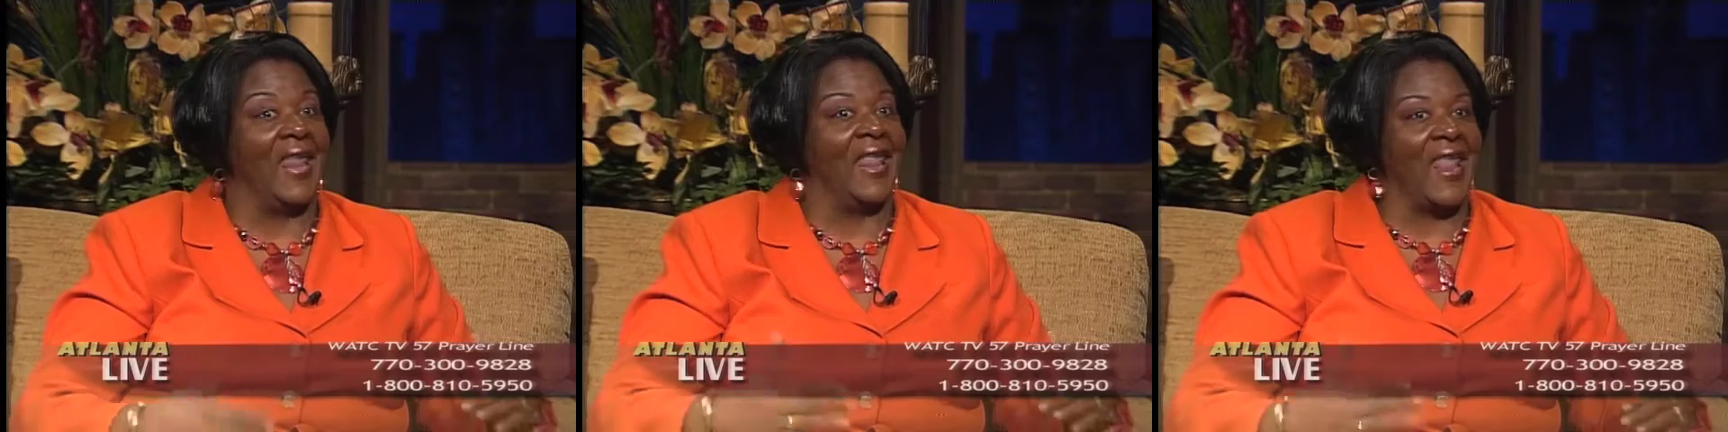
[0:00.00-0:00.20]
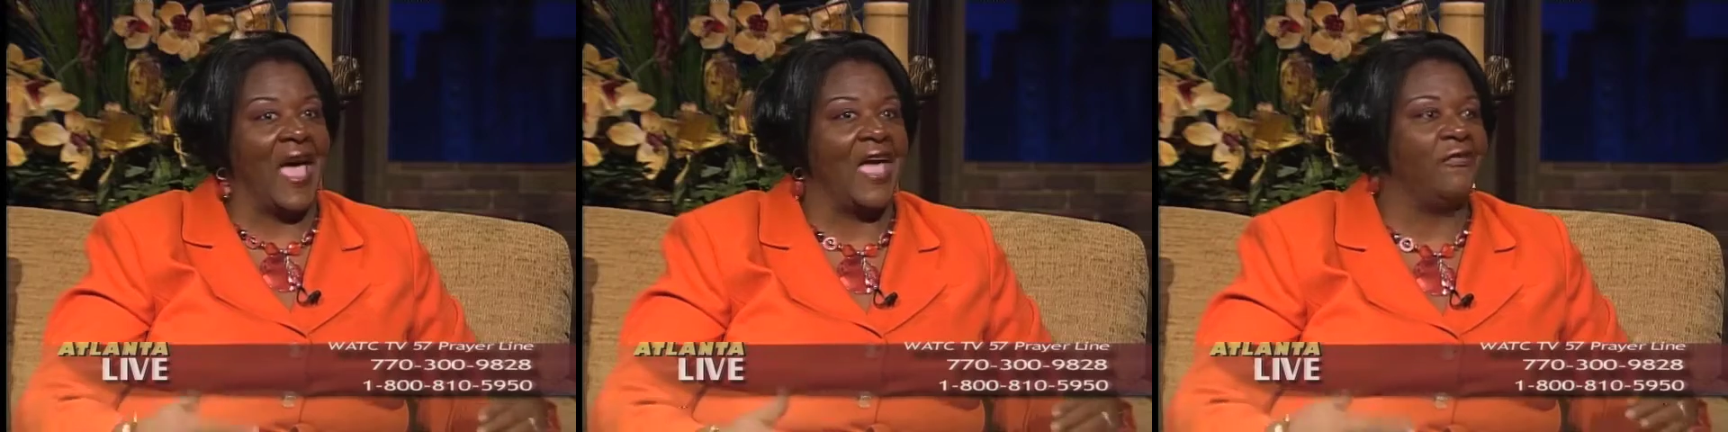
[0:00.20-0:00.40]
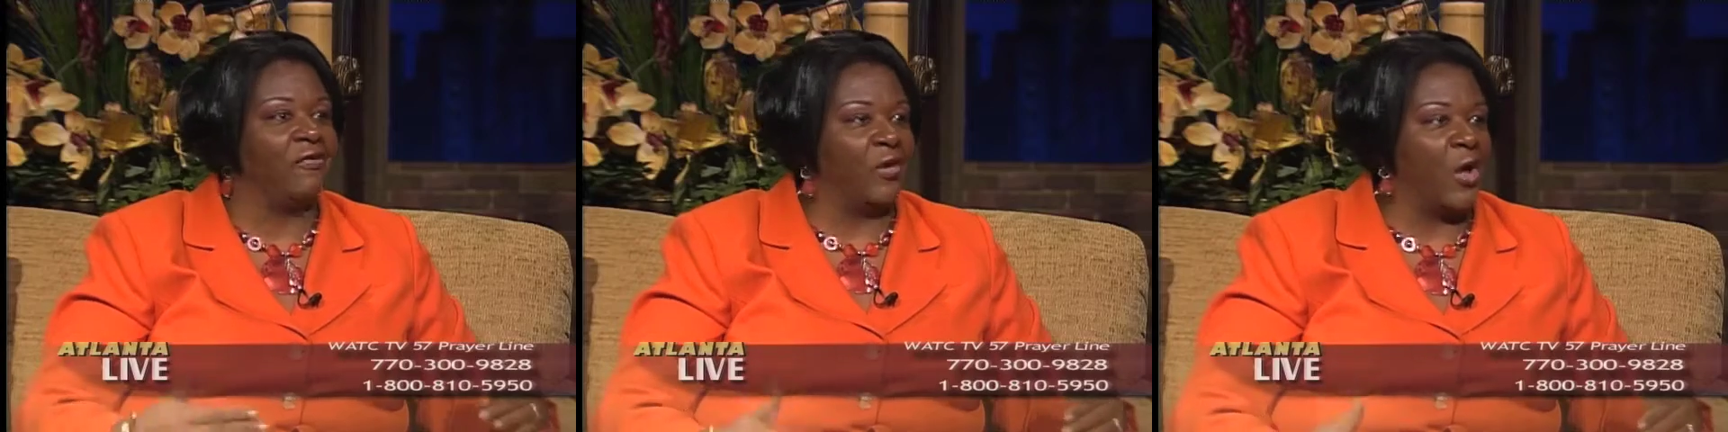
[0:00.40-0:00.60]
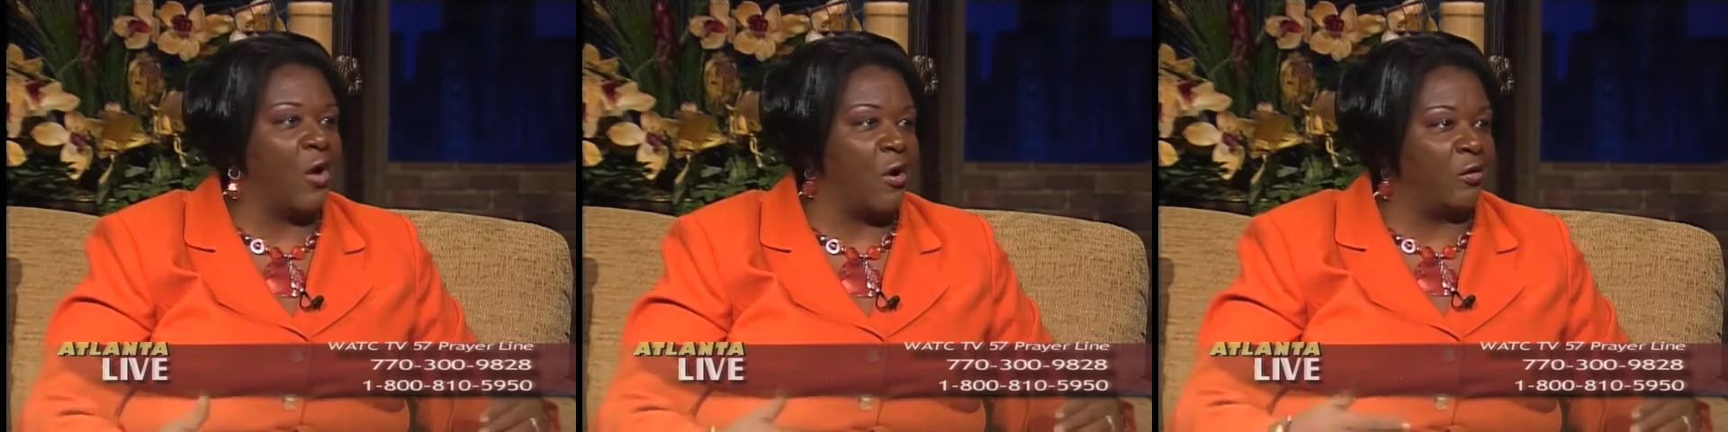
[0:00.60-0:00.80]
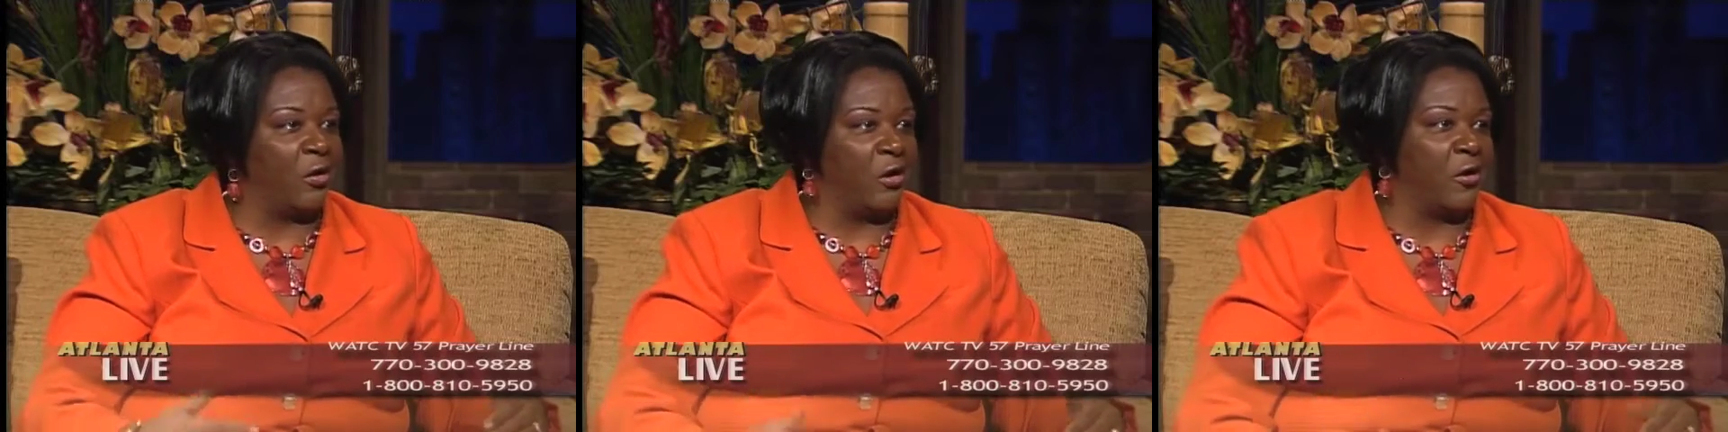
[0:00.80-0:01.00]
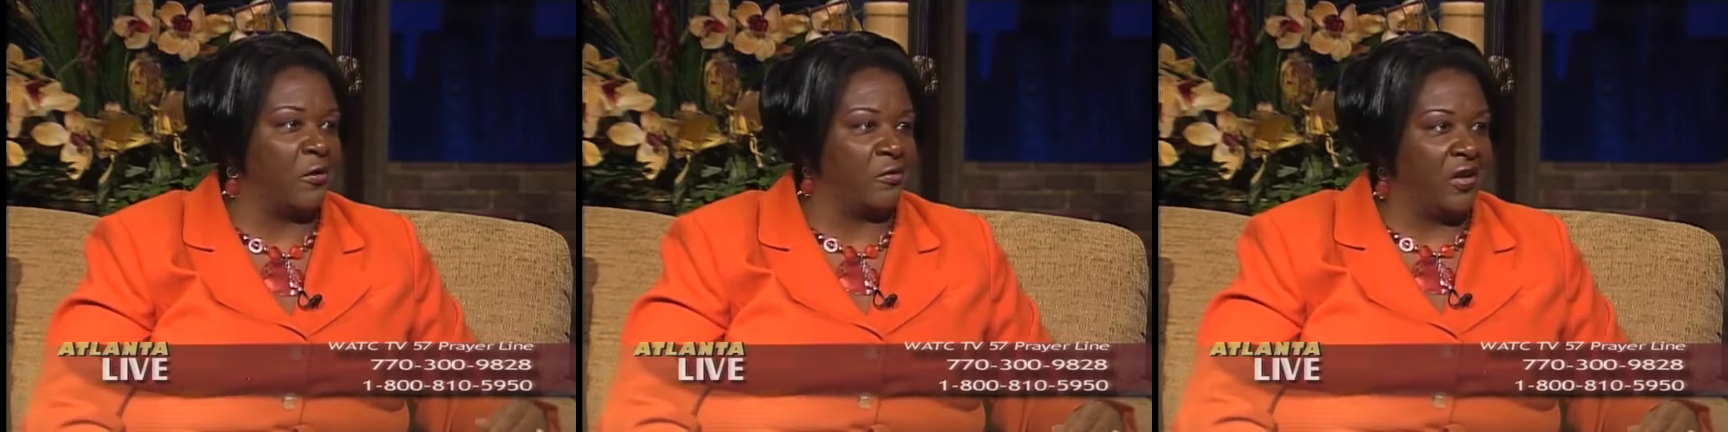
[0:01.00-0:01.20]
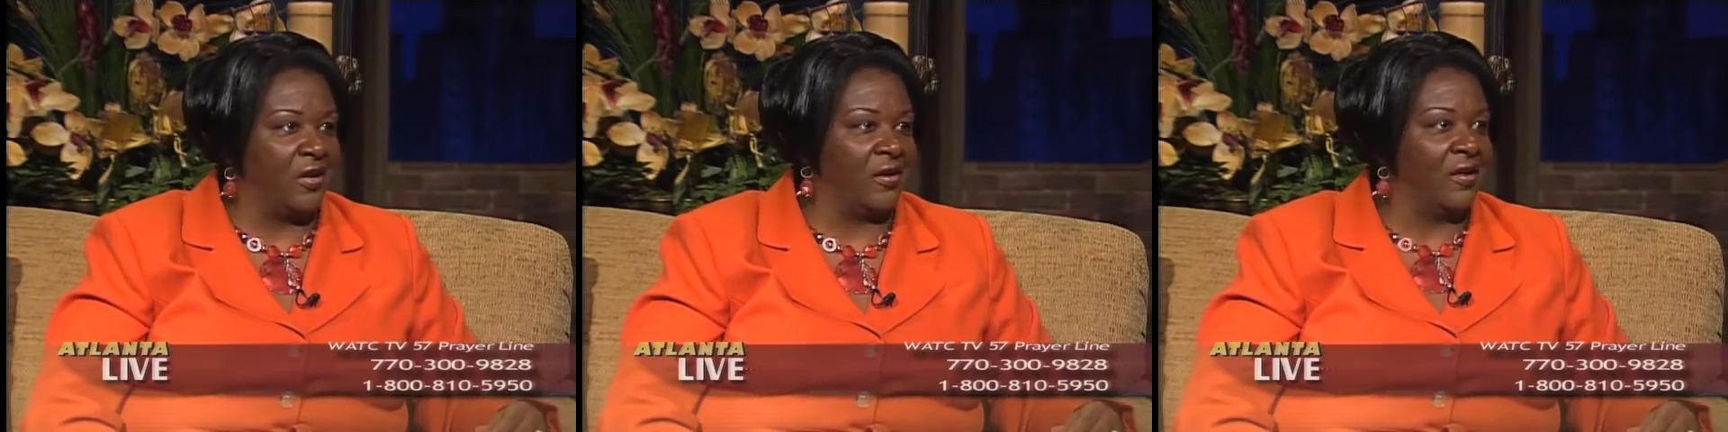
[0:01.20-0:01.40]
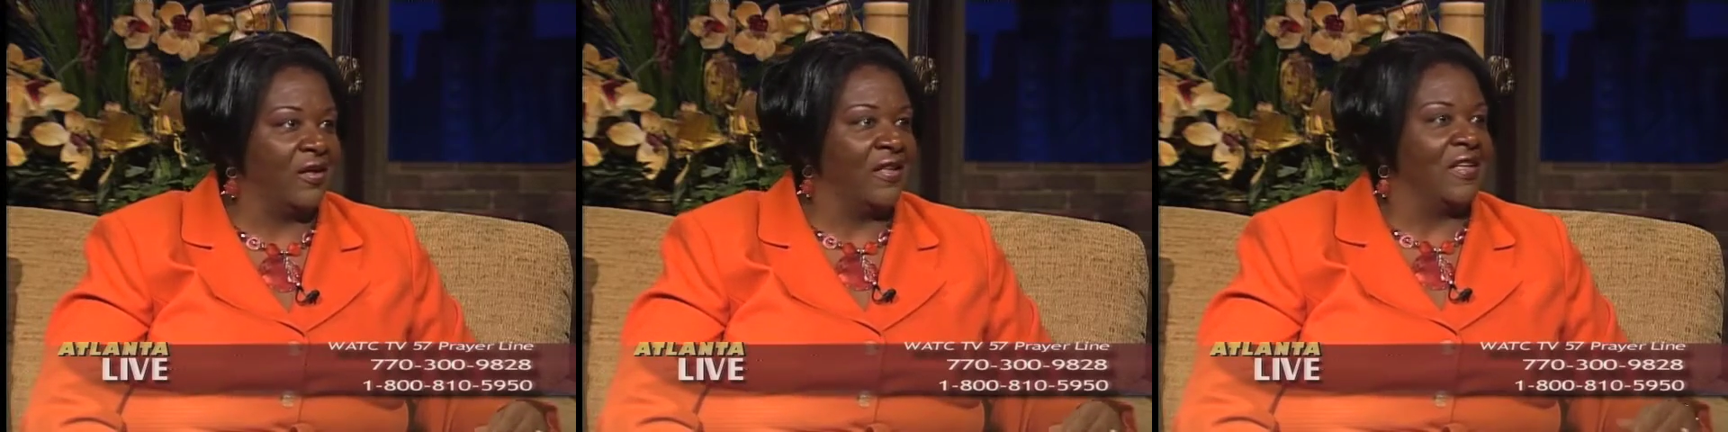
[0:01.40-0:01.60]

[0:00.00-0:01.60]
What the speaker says: lifelong learning